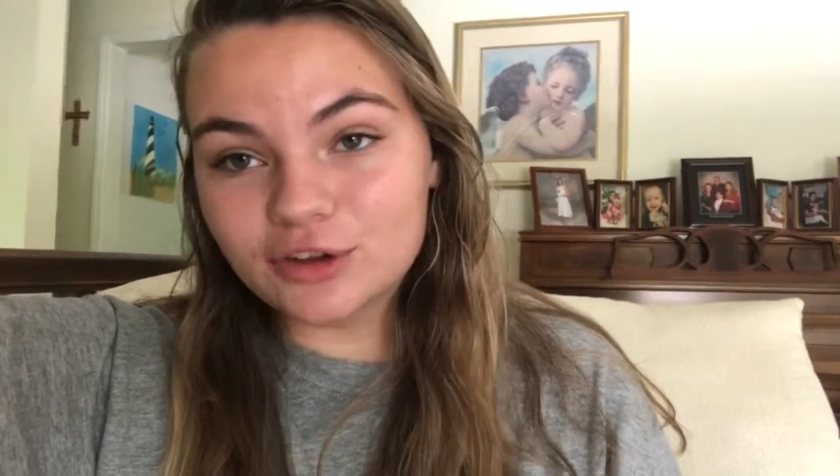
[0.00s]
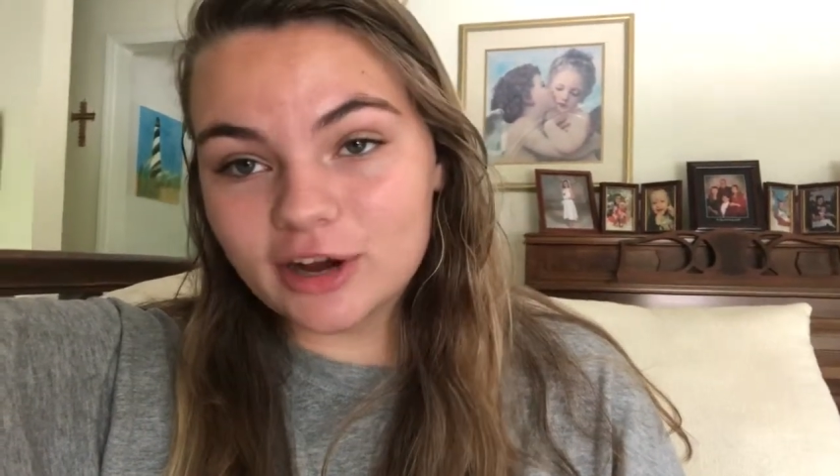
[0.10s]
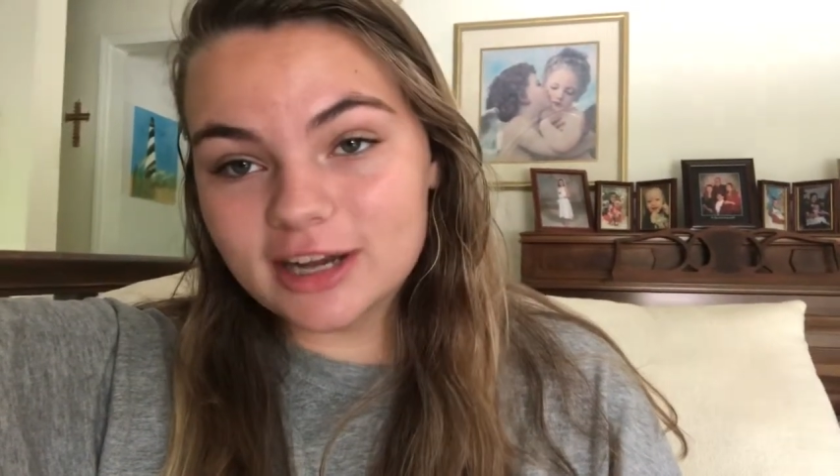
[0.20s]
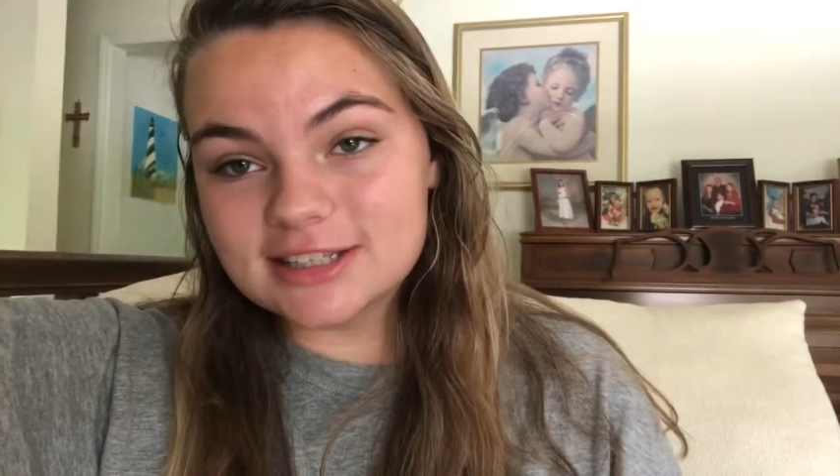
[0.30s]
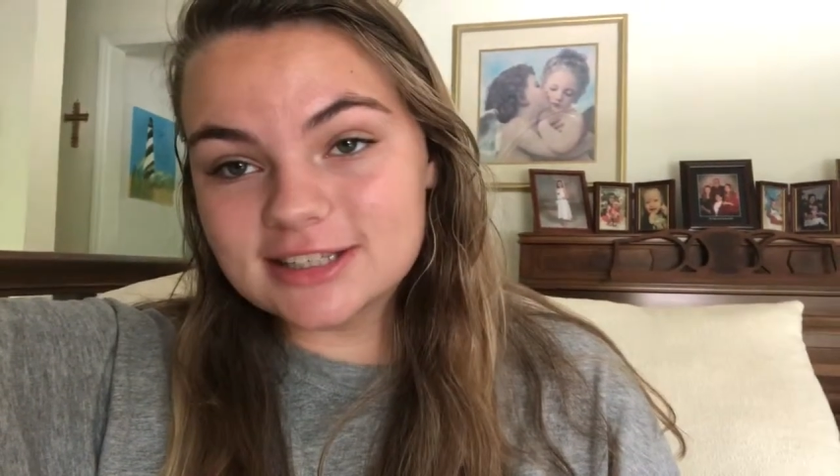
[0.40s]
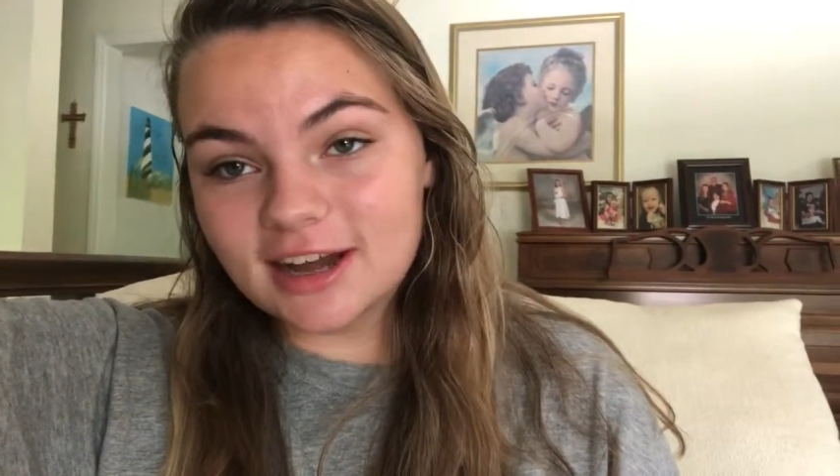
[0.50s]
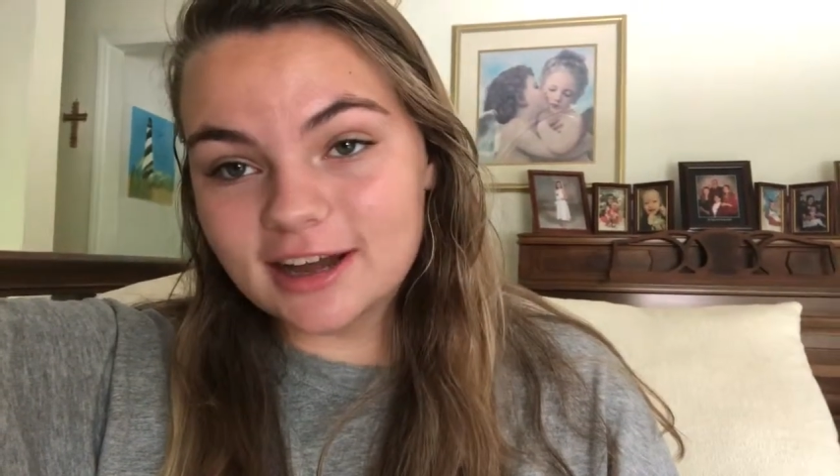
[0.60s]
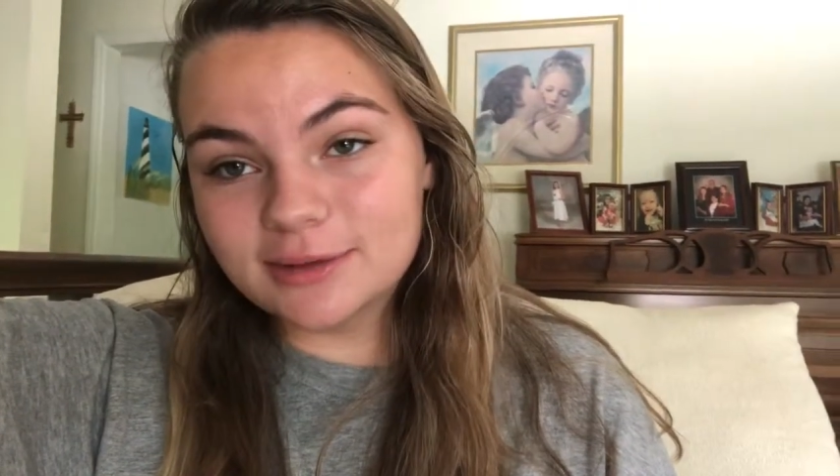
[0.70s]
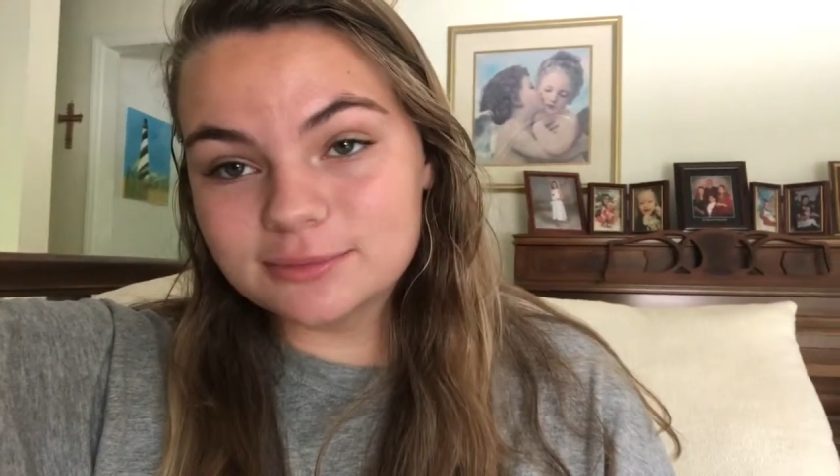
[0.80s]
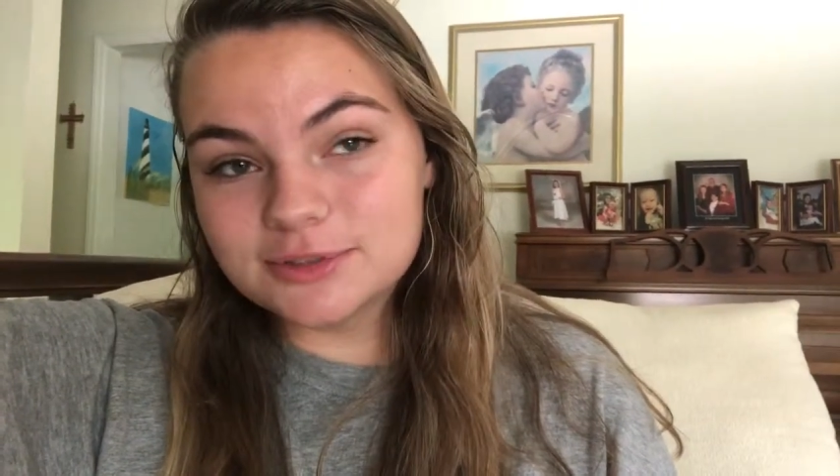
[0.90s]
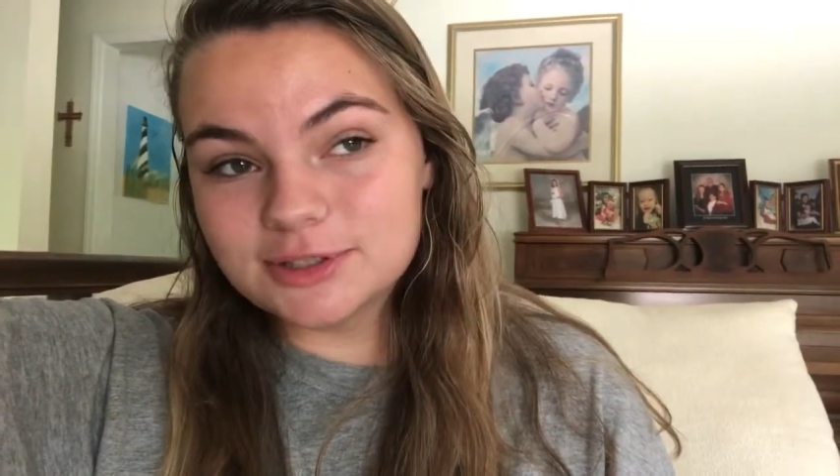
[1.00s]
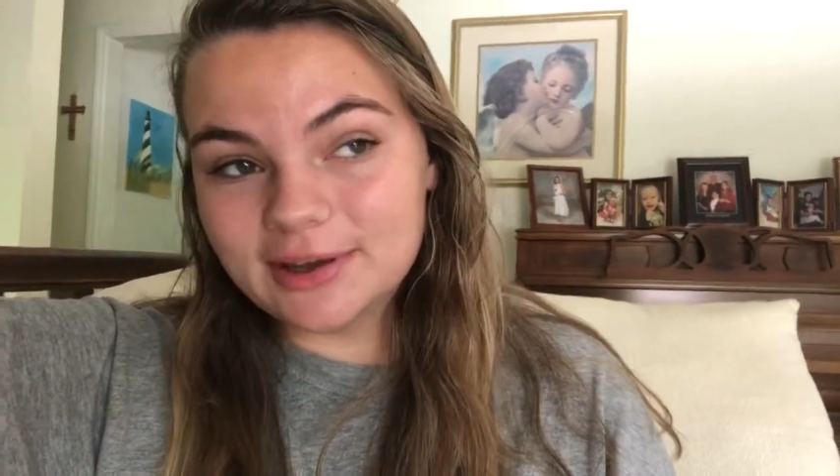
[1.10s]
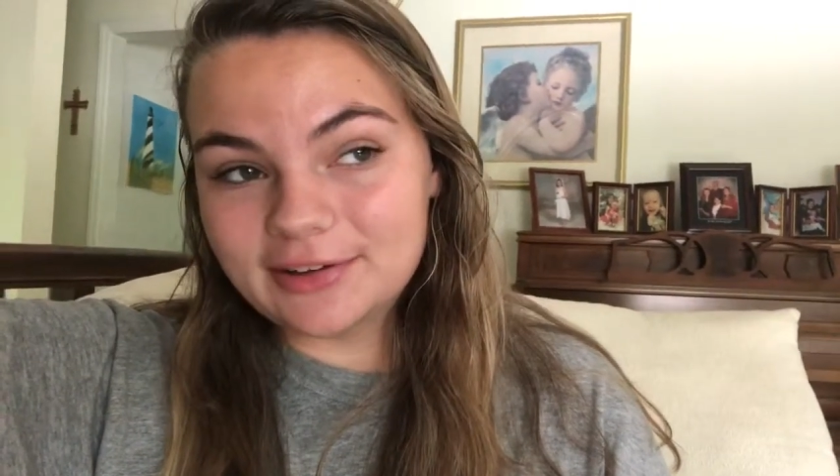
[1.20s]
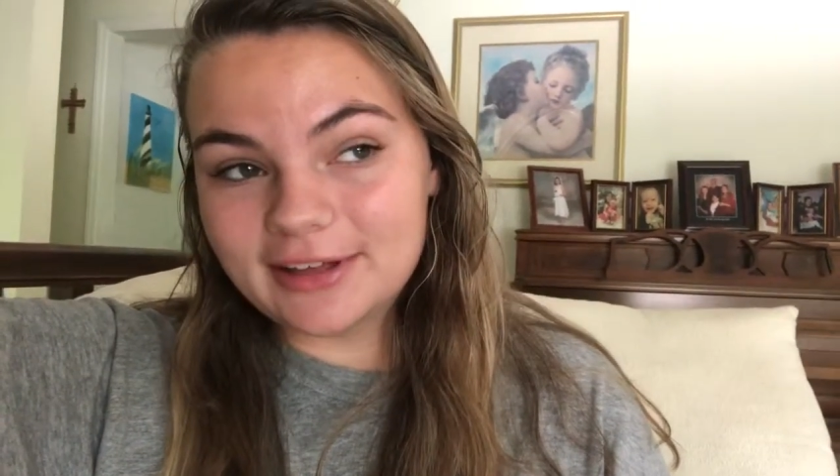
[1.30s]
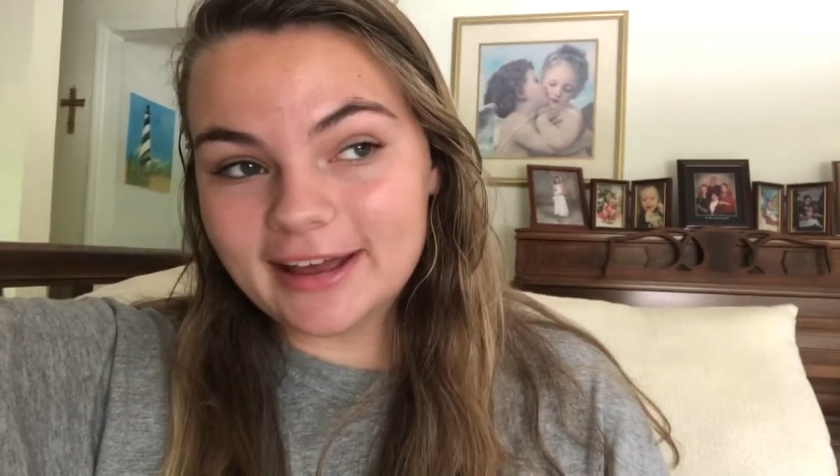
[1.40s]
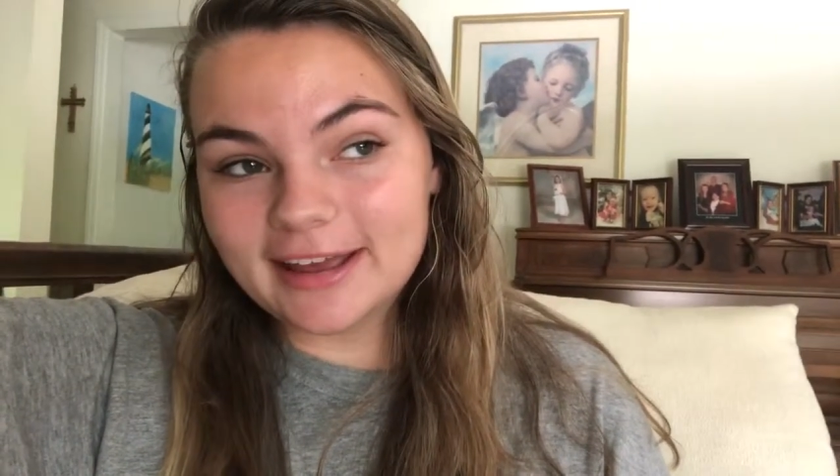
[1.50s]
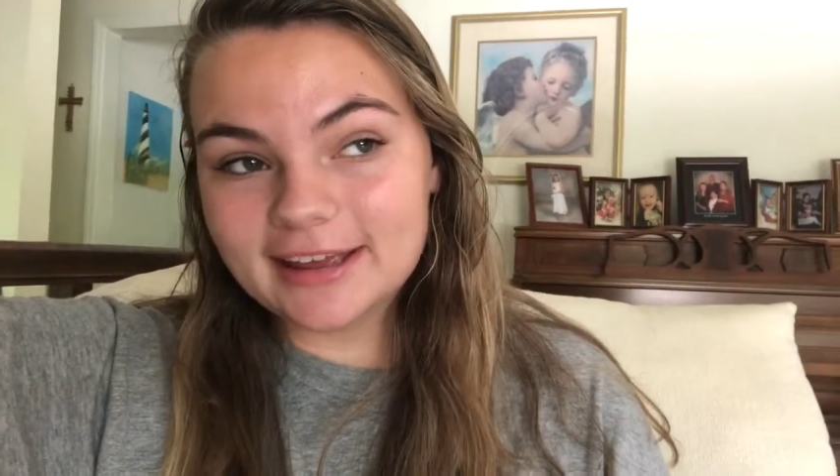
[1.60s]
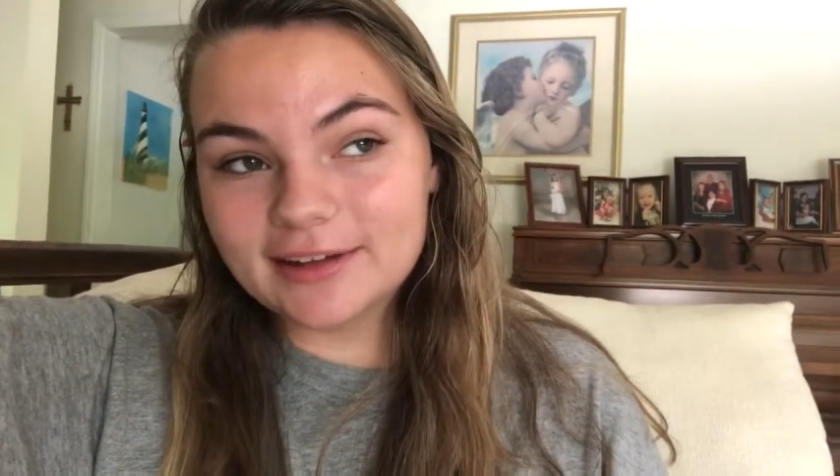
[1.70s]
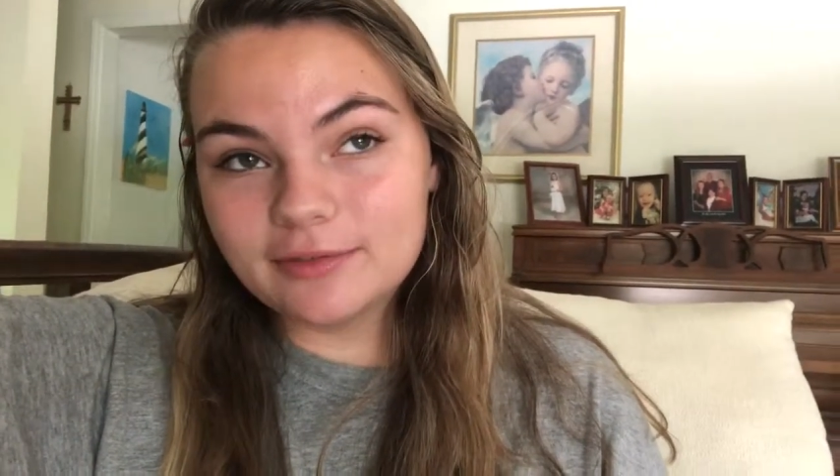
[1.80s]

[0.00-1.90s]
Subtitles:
greatest time, so like